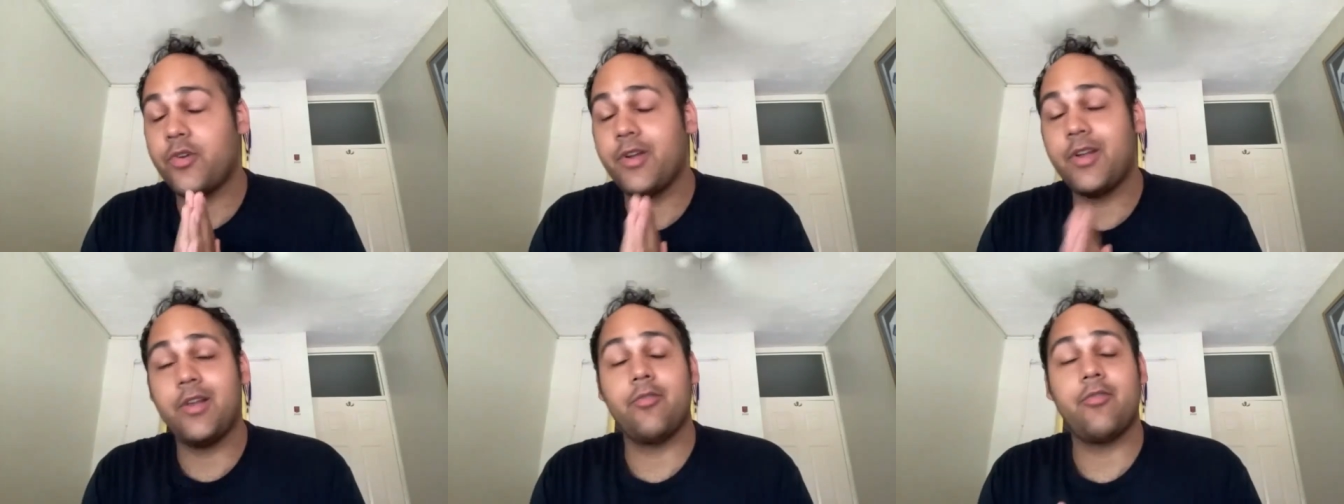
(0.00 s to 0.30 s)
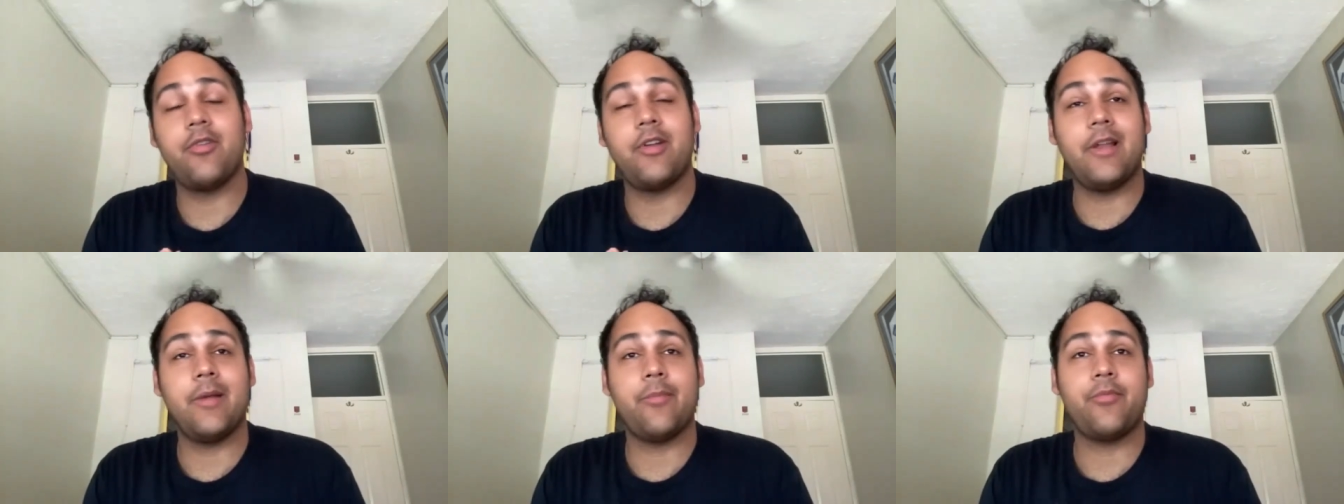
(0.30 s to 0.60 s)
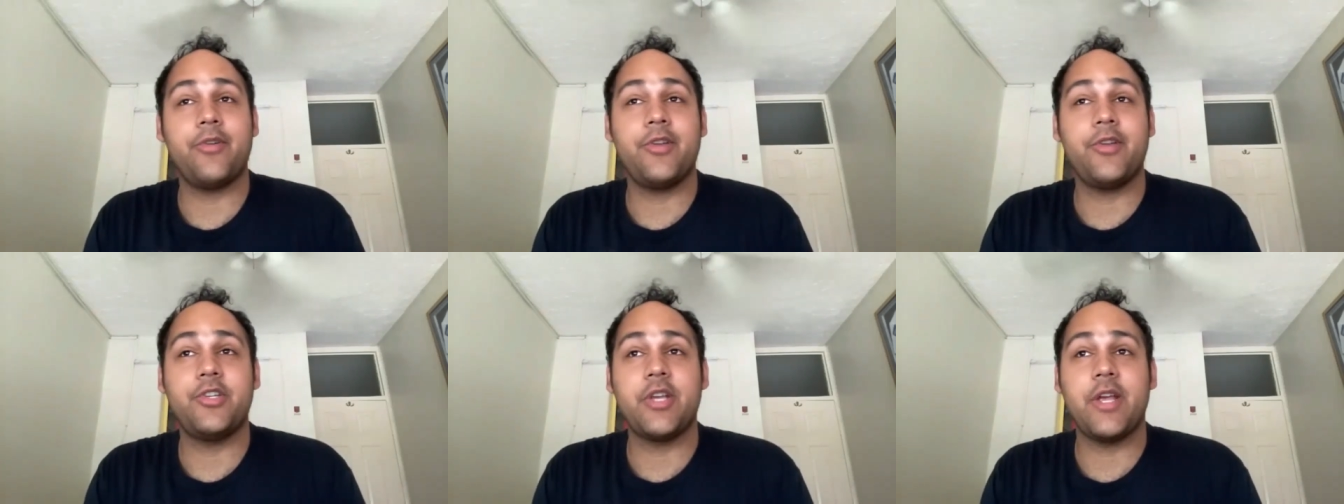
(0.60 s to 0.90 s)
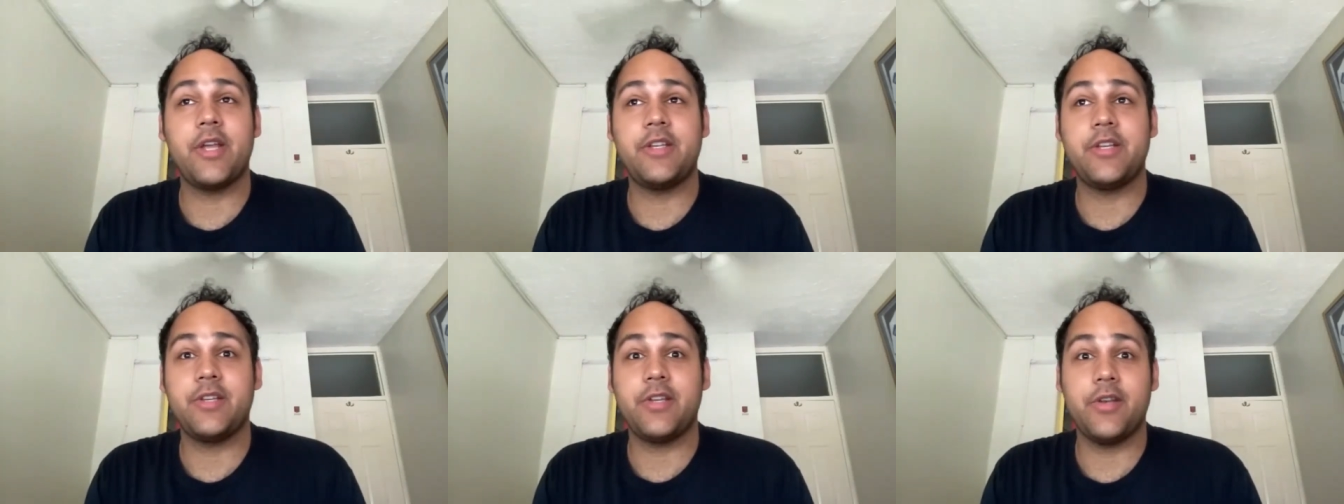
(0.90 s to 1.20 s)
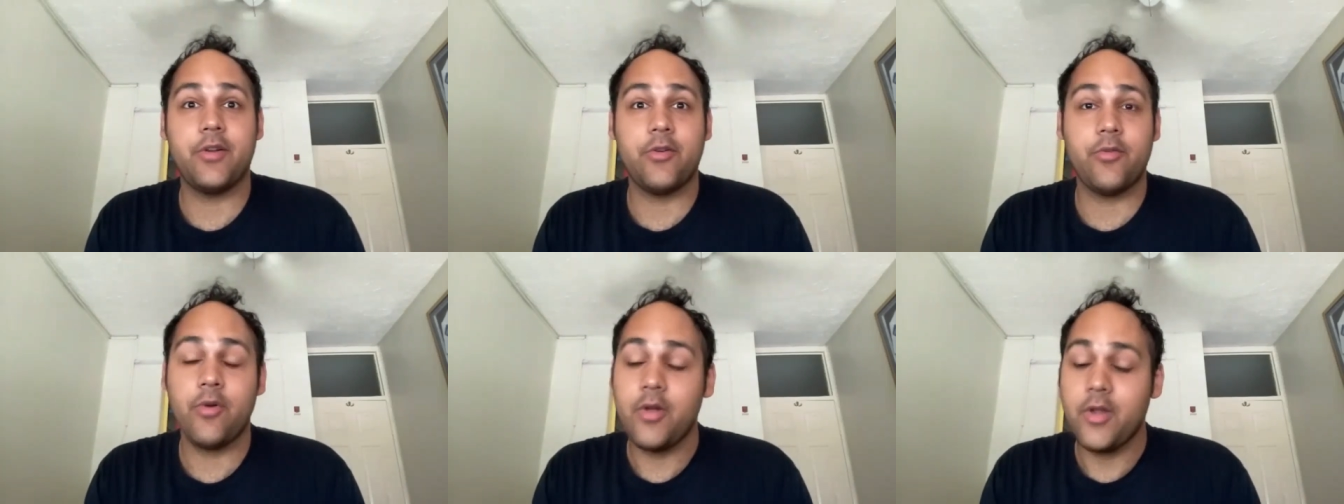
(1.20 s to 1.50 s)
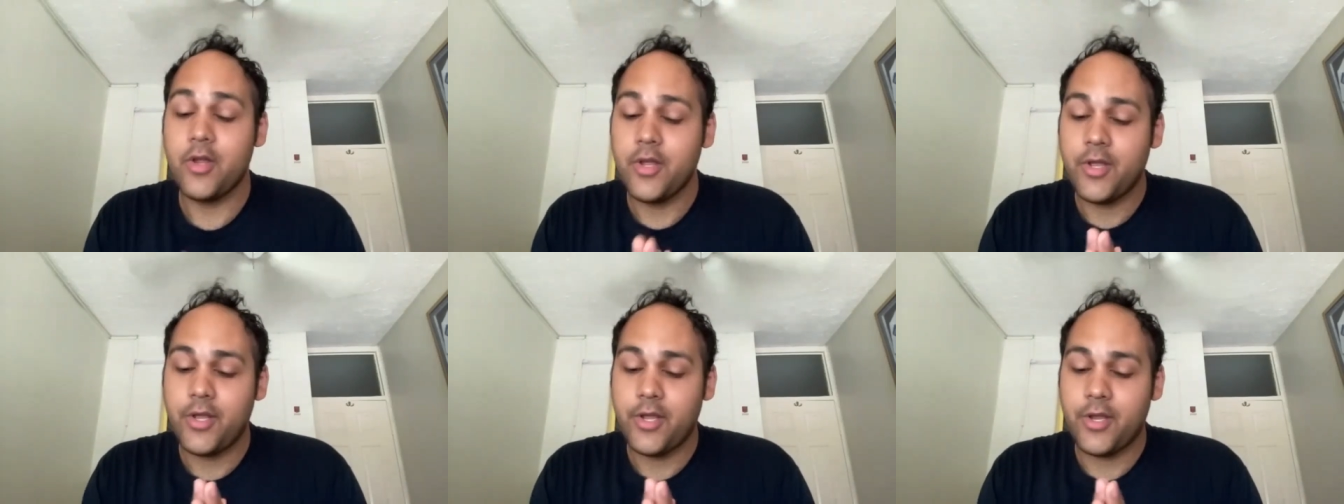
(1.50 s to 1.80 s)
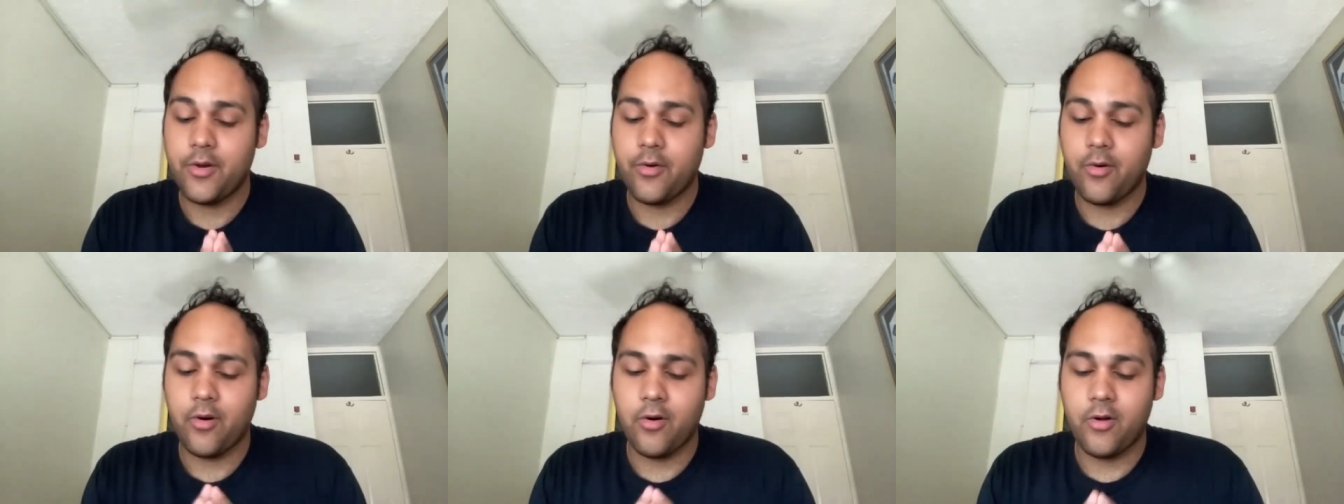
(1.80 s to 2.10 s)
Really, really appreciate it. You know,
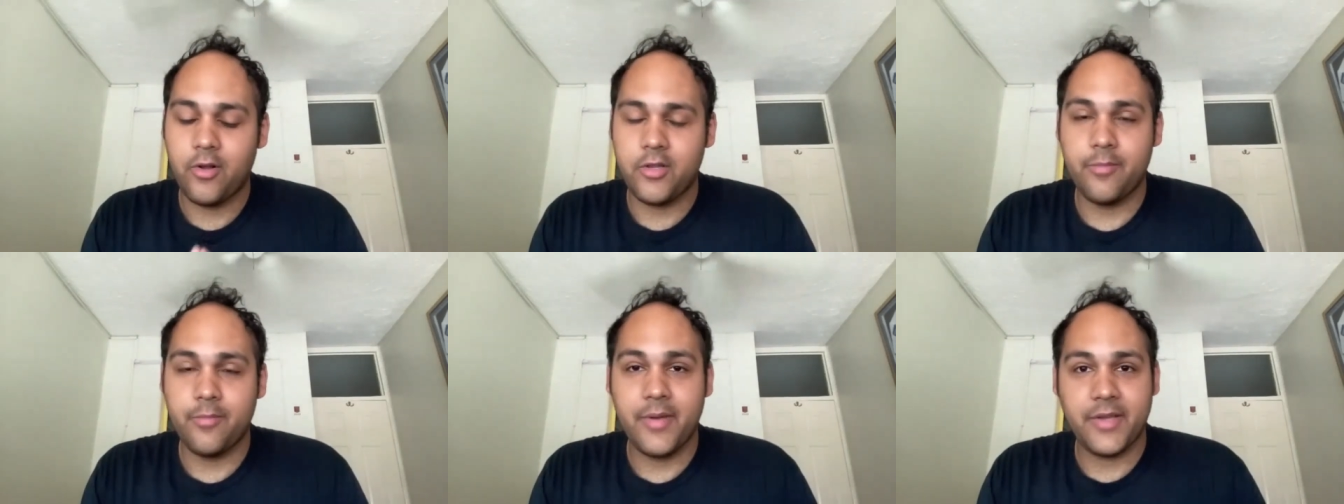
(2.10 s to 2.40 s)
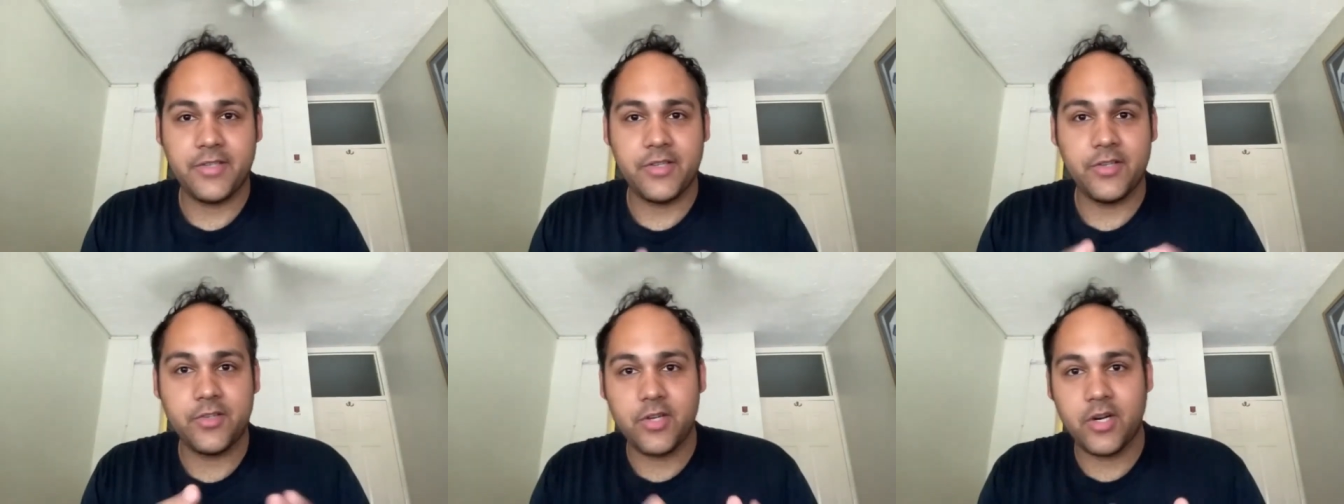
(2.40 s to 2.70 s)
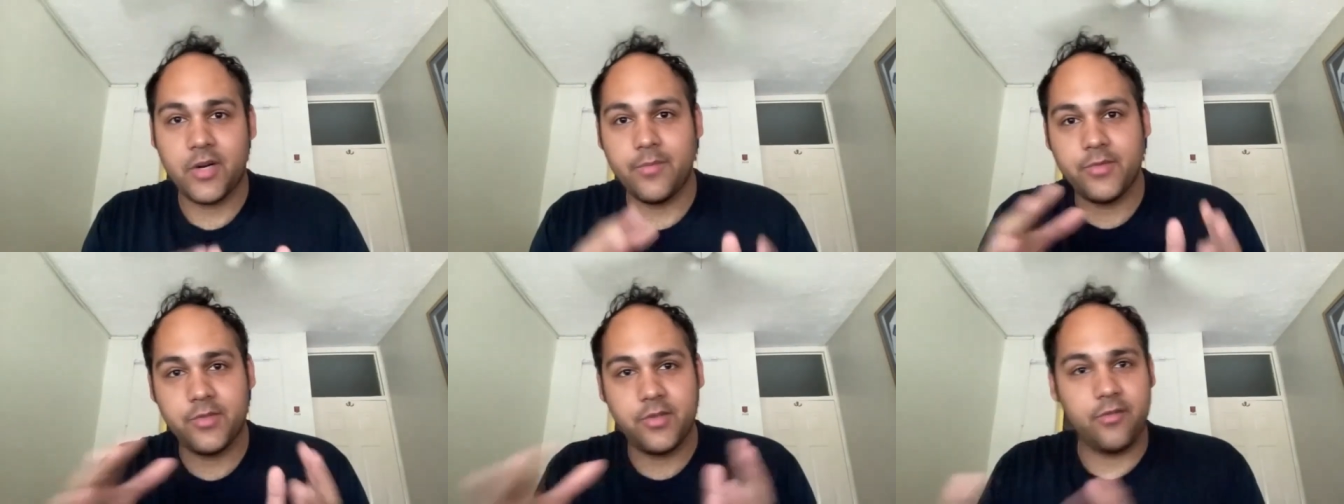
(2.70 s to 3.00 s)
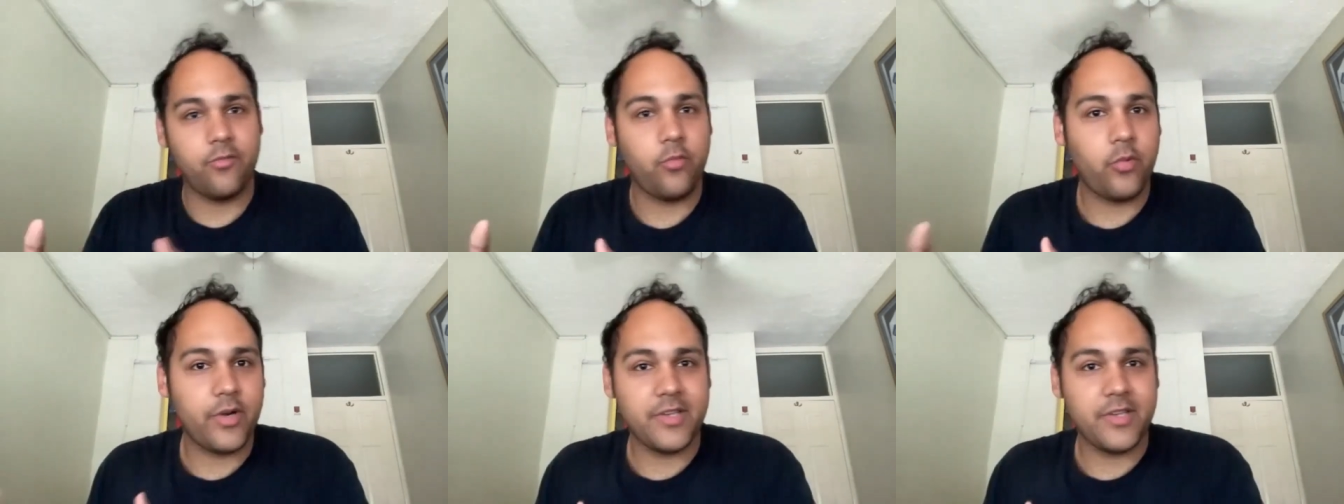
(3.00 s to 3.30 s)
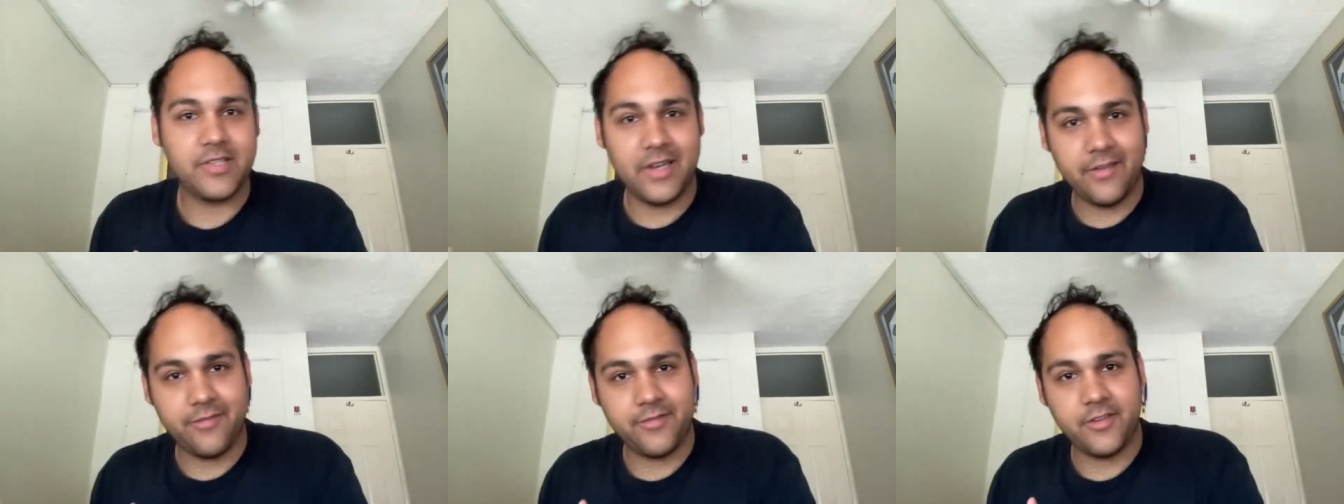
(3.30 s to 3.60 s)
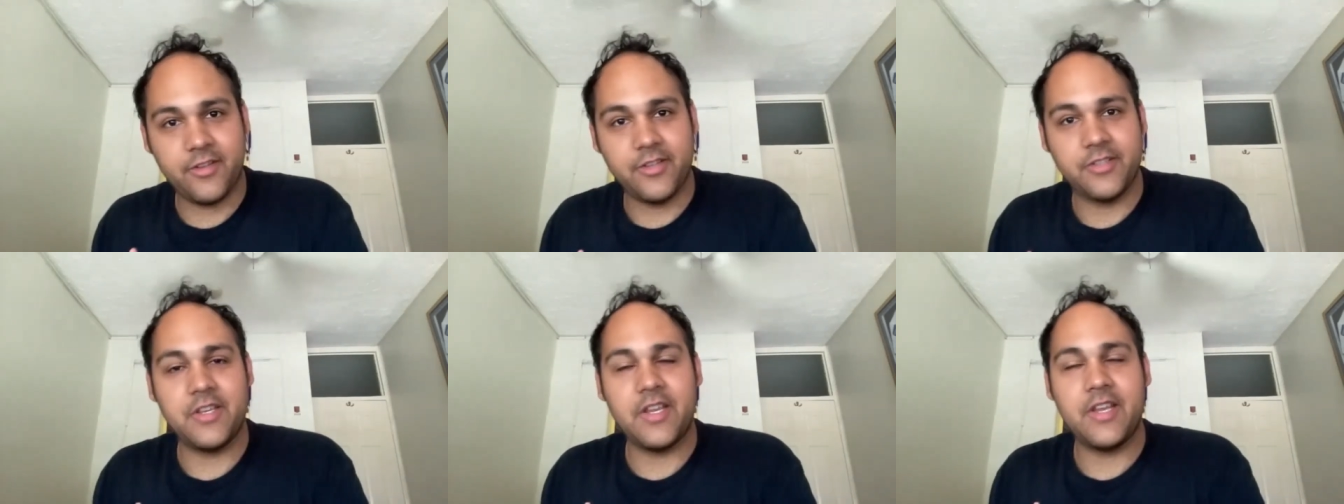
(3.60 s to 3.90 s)
you know, all the best in terms of what is left of the